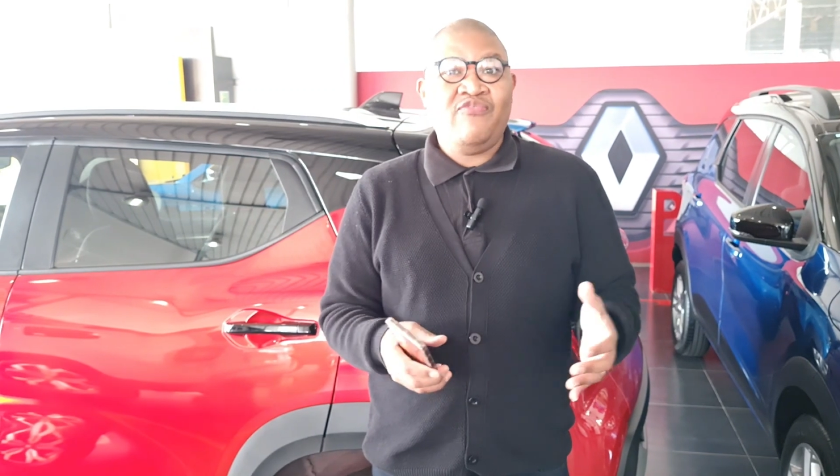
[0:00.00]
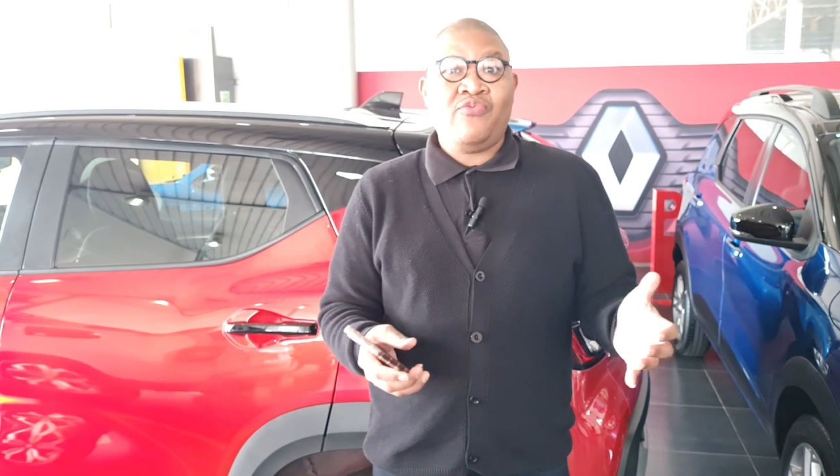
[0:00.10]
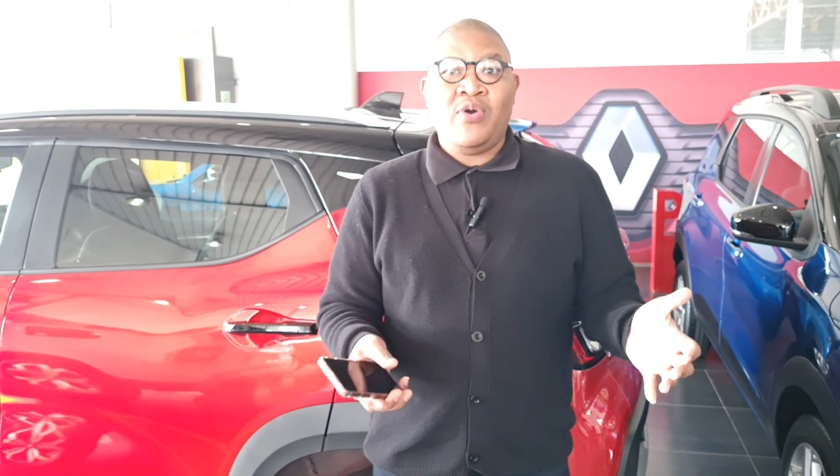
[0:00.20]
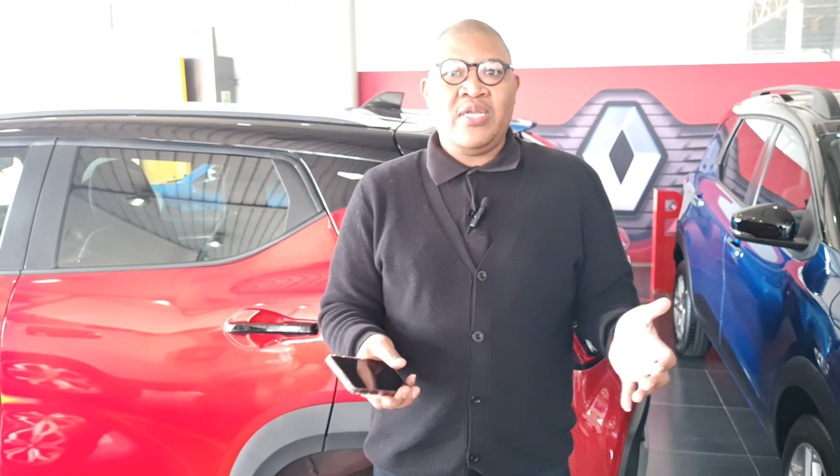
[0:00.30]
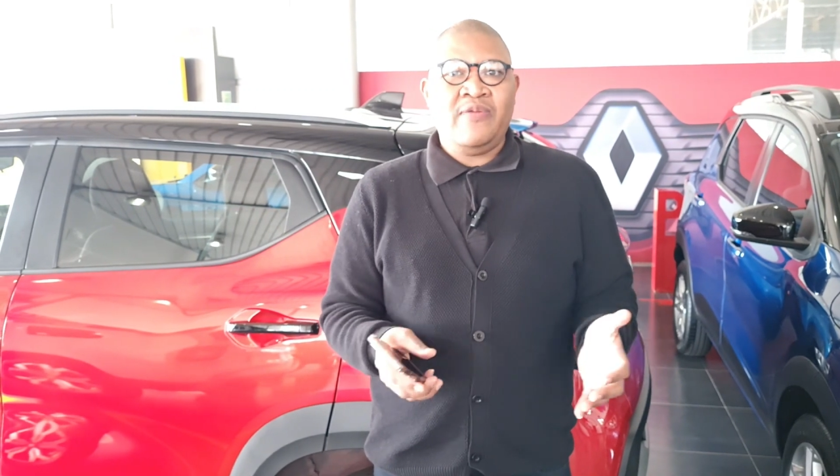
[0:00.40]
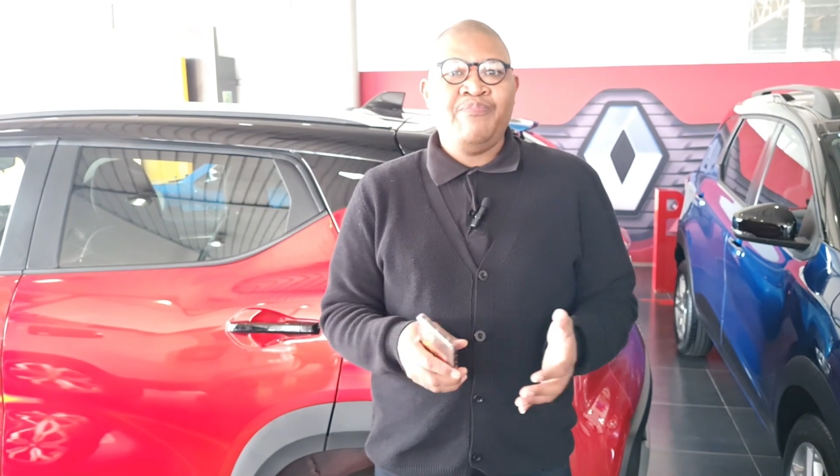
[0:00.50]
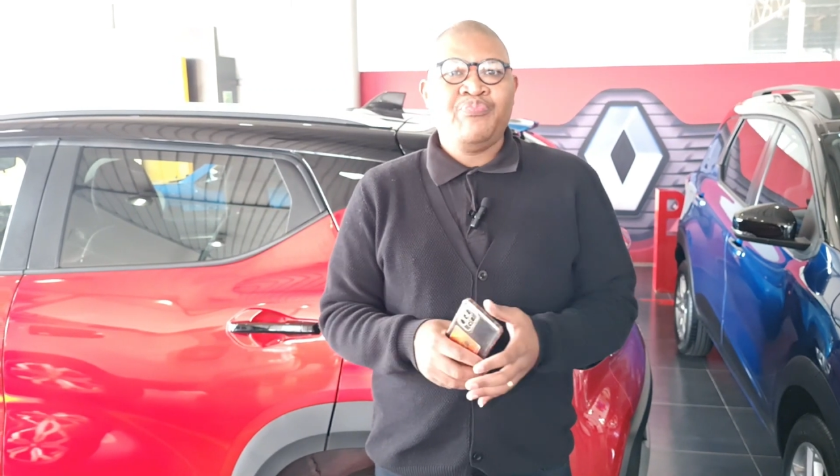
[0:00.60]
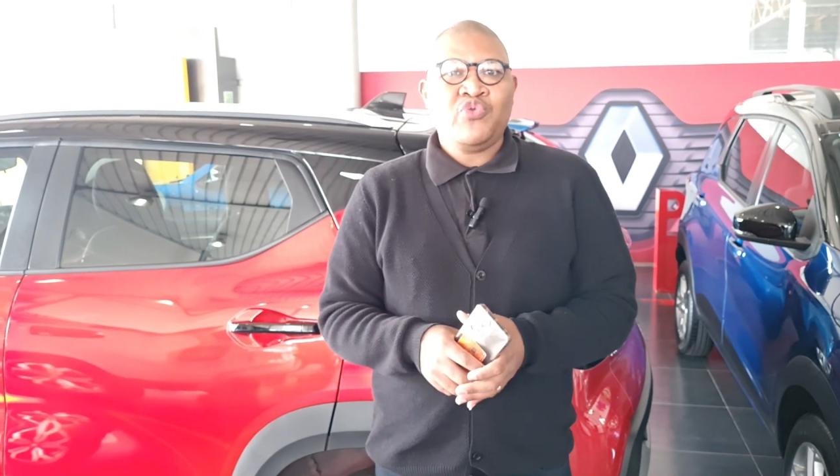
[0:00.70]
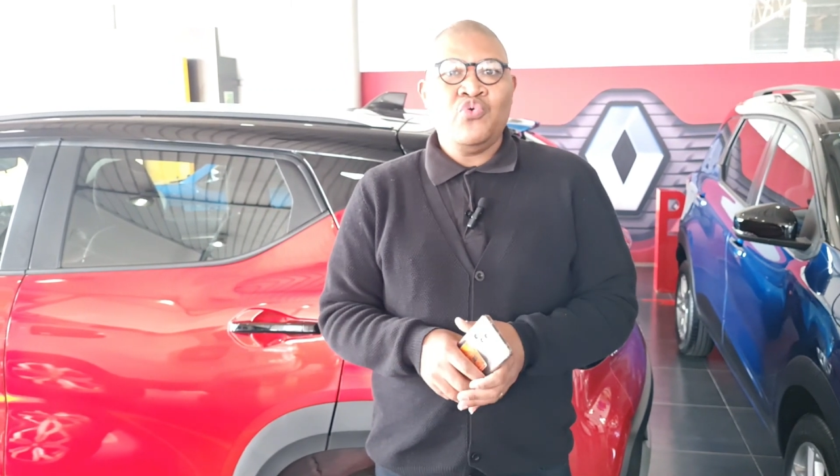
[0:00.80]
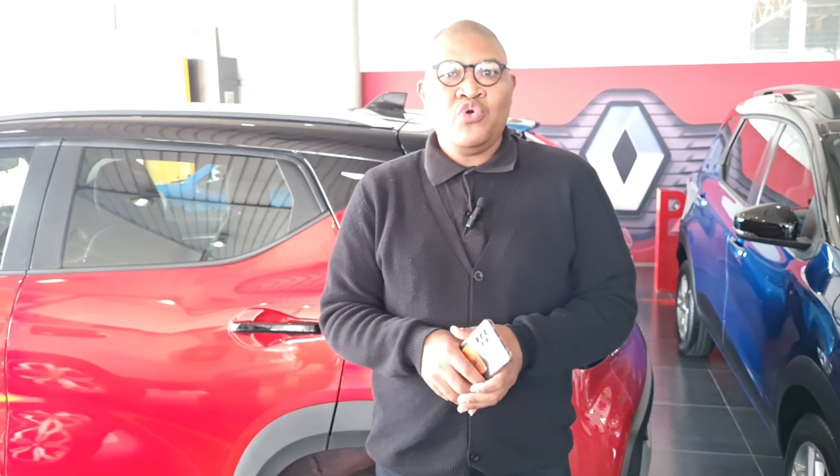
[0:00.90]
everyone
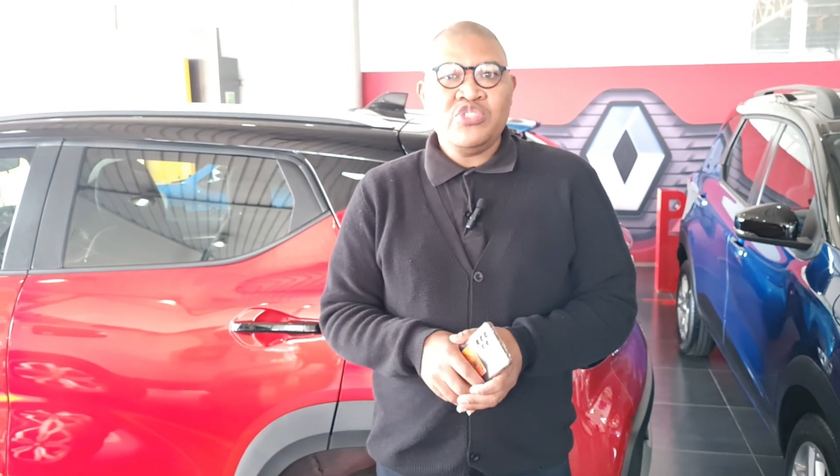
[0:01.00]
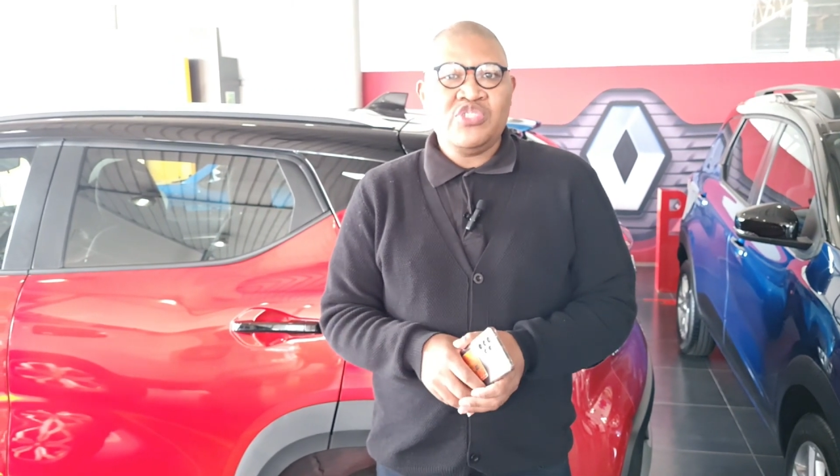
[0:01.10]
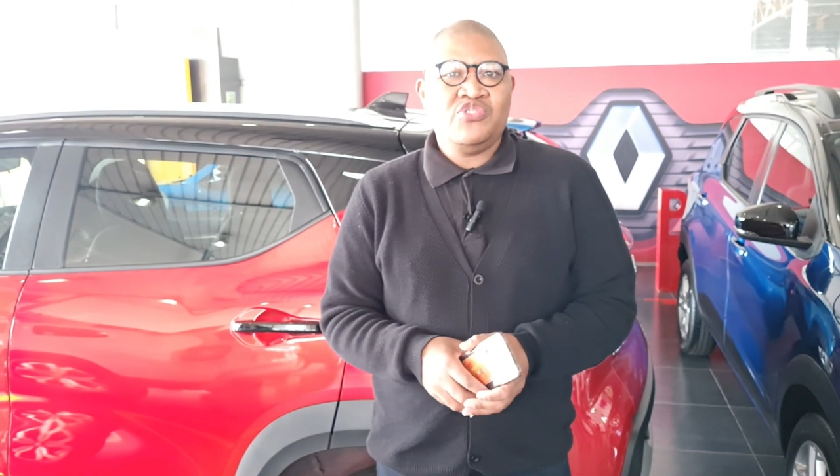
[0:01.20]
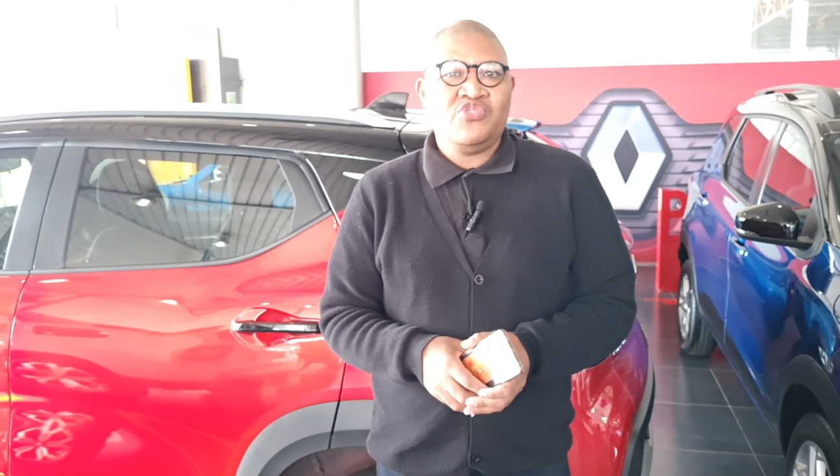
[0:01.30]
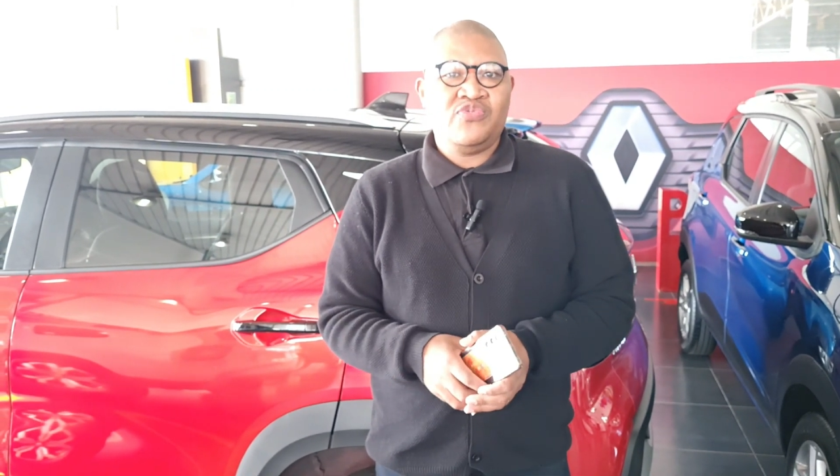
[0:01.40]
who continues